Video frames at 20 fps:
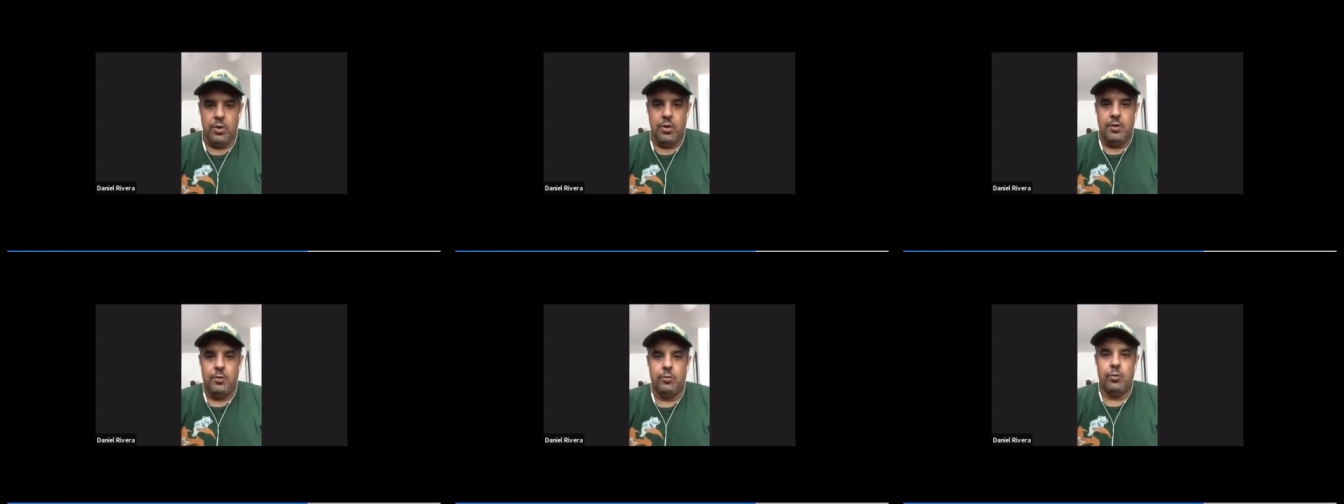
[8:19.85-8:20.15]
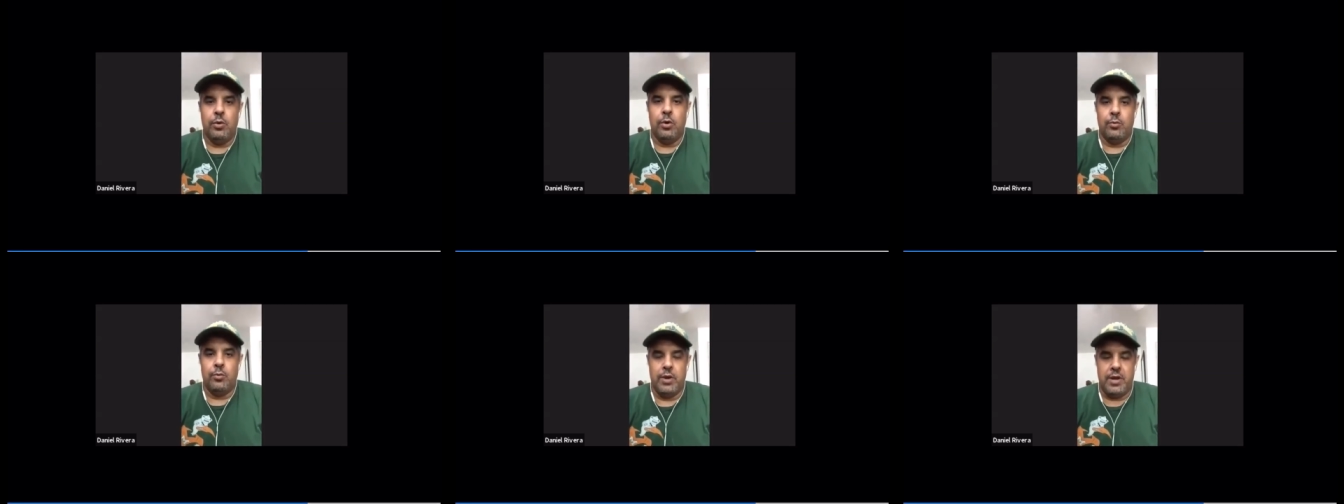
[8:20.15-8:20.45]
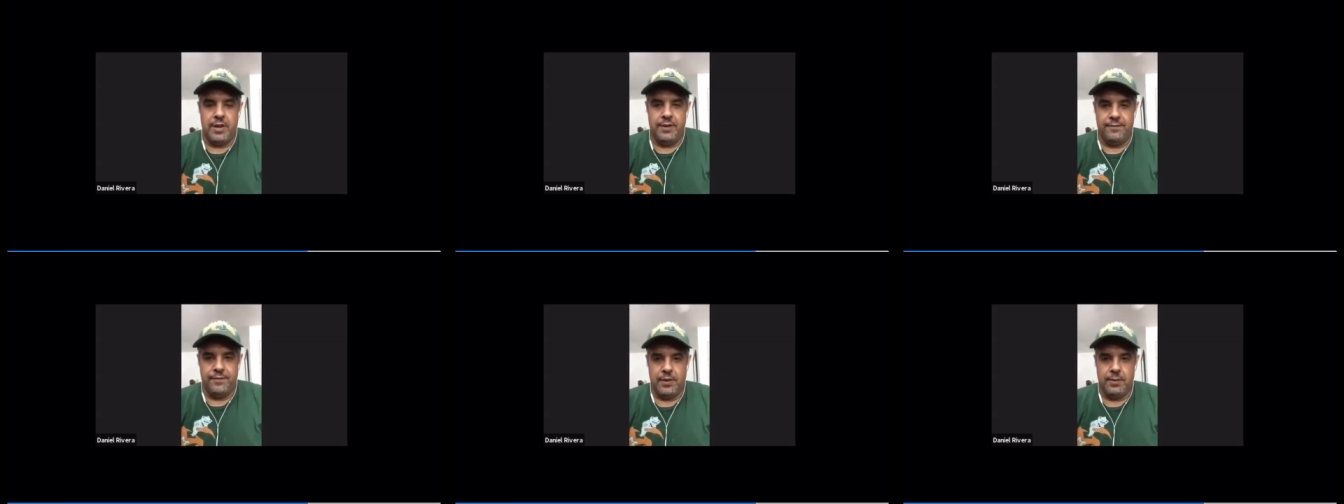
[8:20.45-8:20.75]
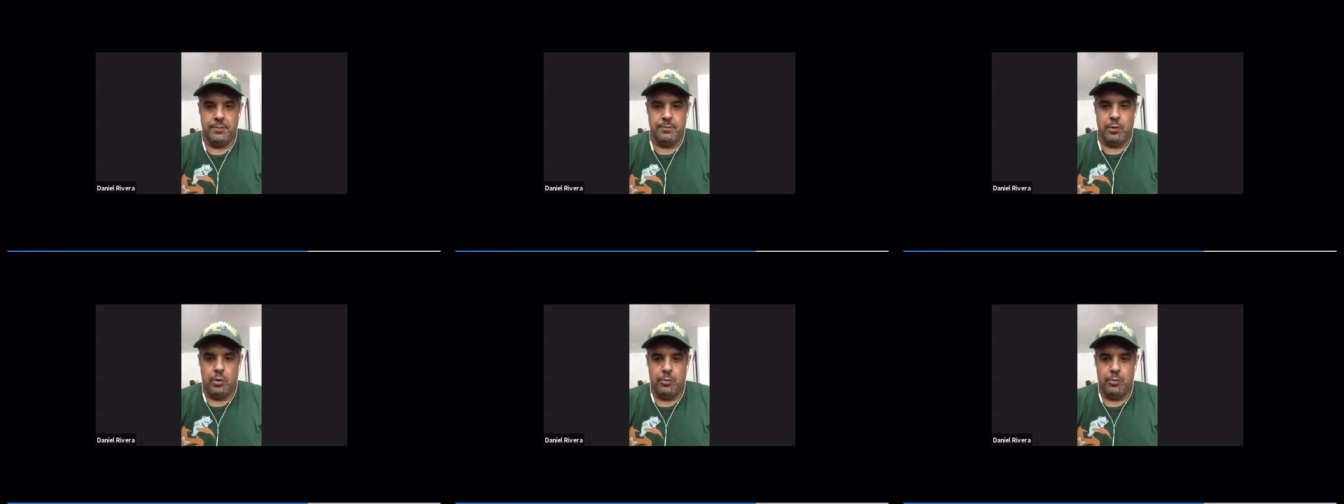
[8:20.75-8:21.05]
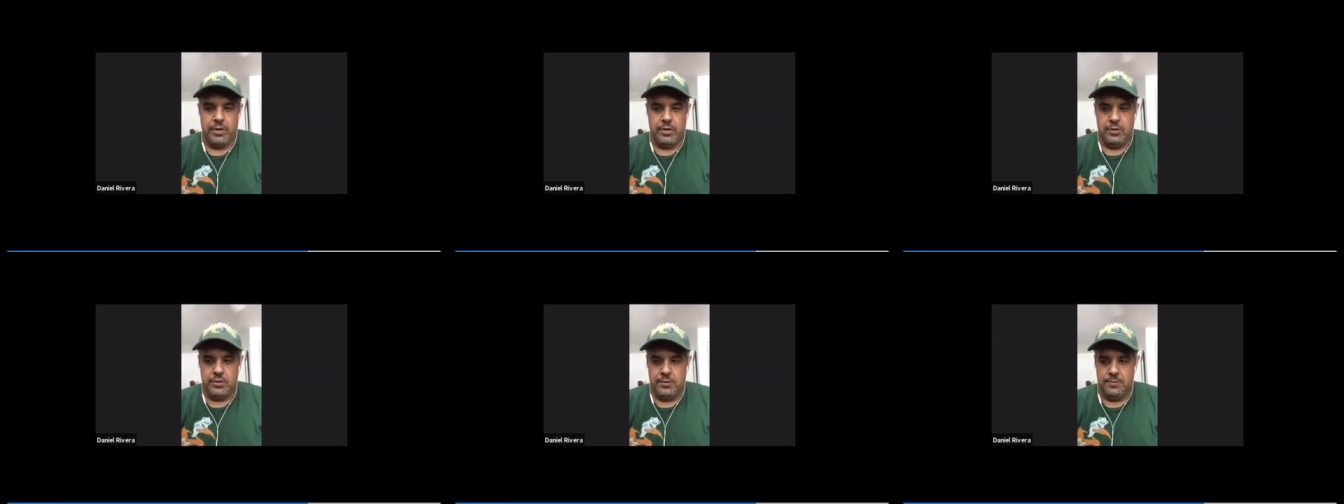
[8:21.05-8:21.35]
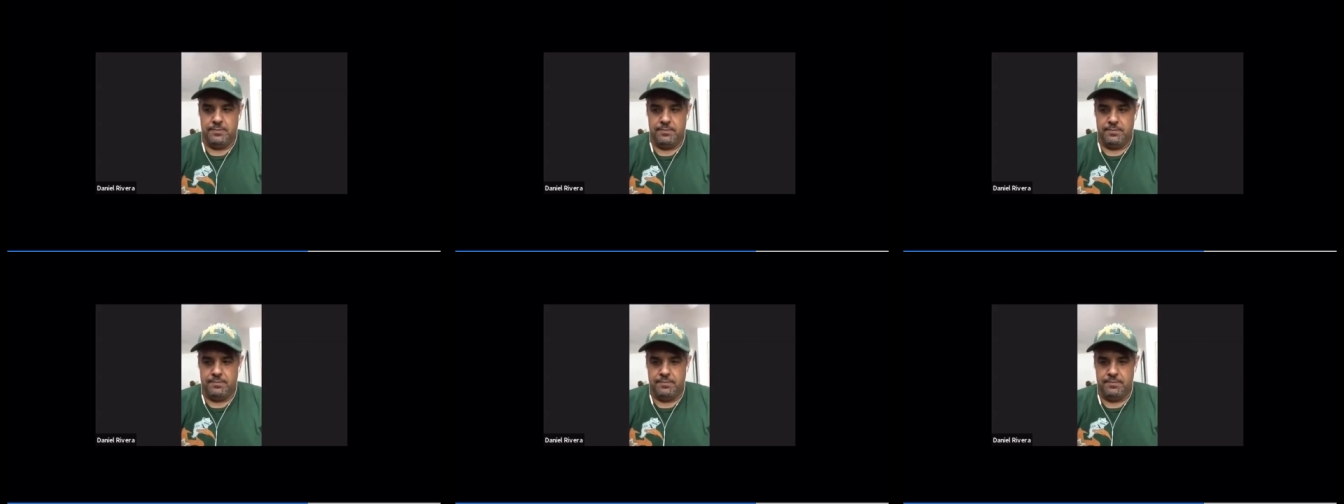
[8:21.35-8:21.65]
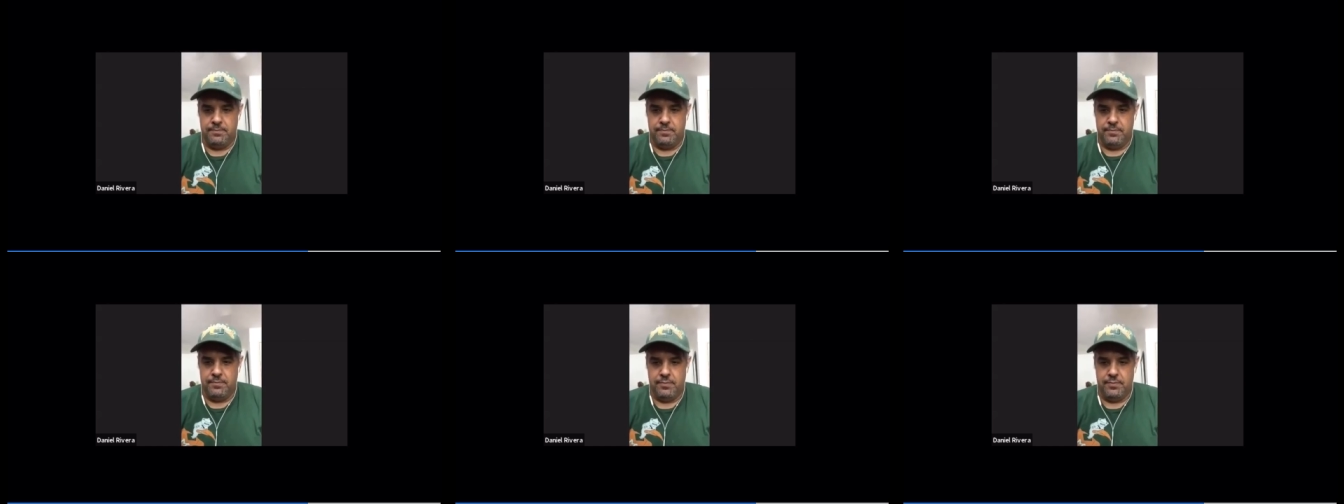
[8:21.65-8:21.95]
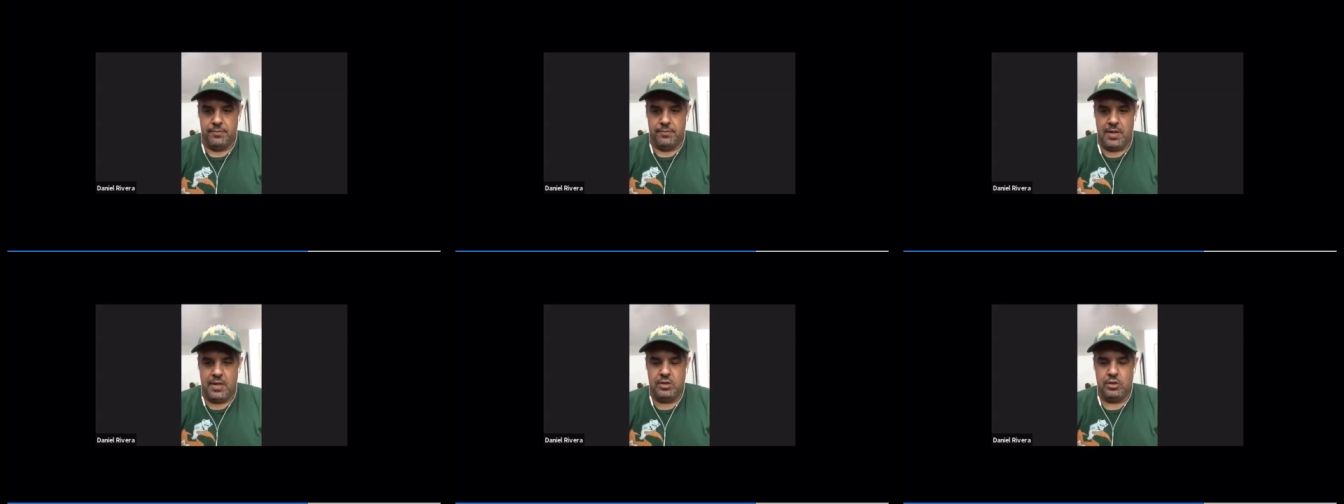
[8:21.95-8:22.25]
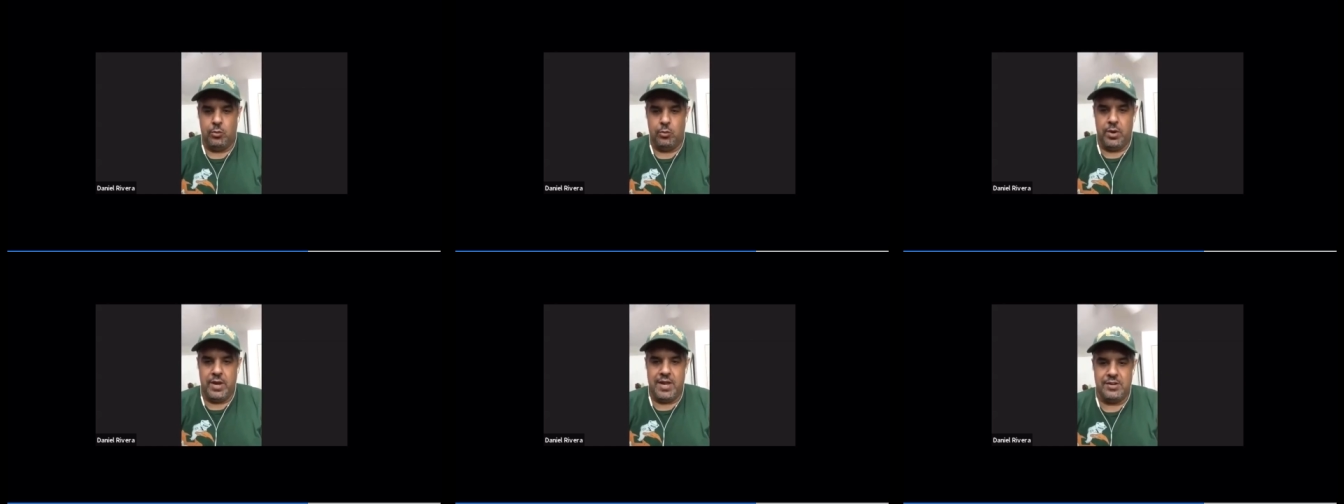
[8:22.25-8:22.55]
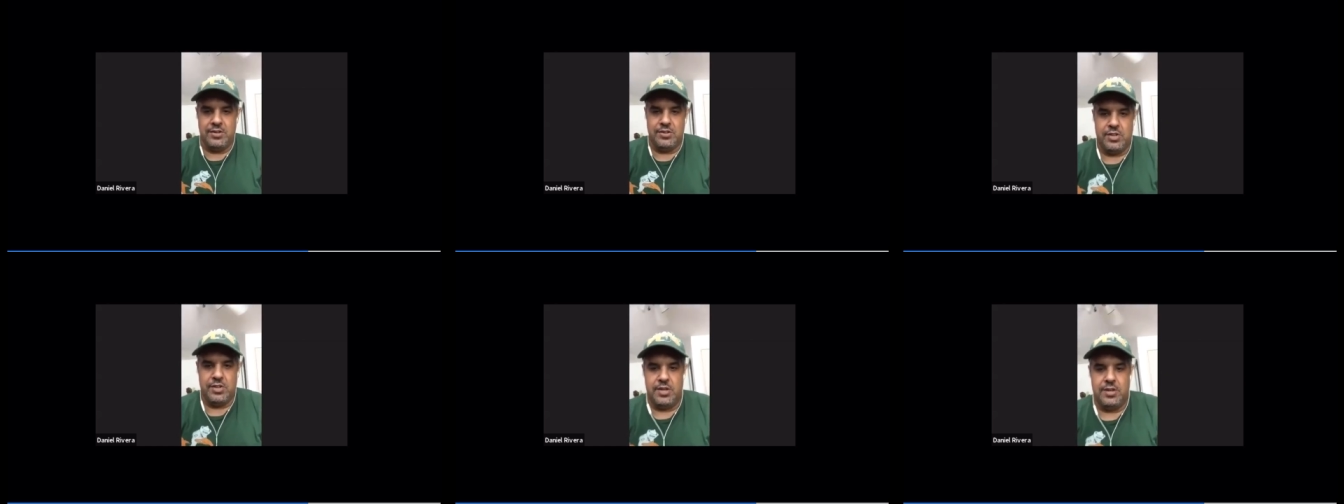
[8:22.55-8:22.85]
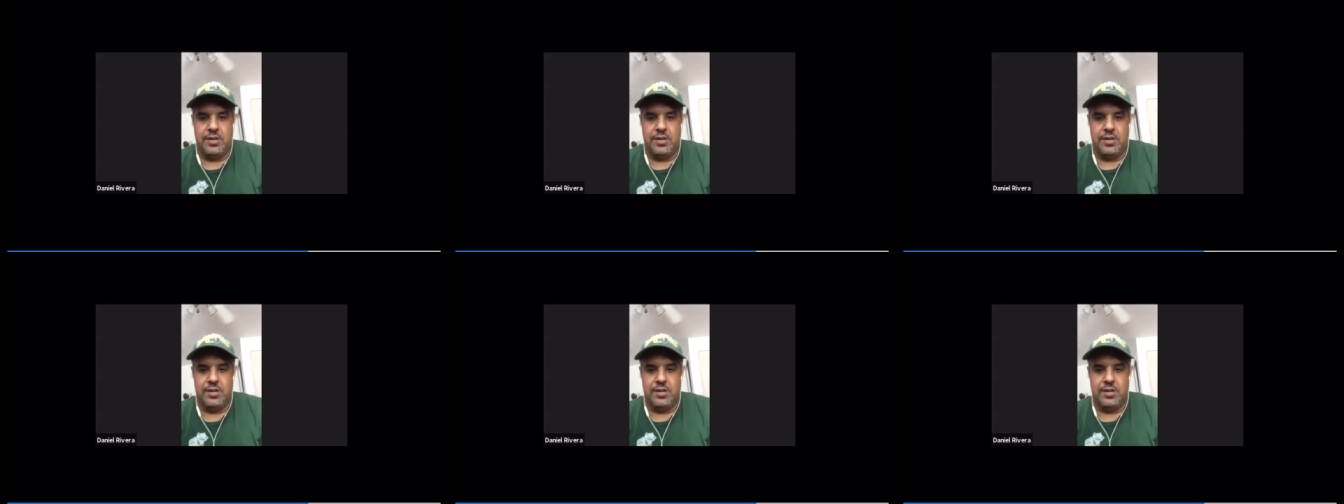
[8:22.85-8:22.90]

we're ready for the moment. That's the way I oh, see it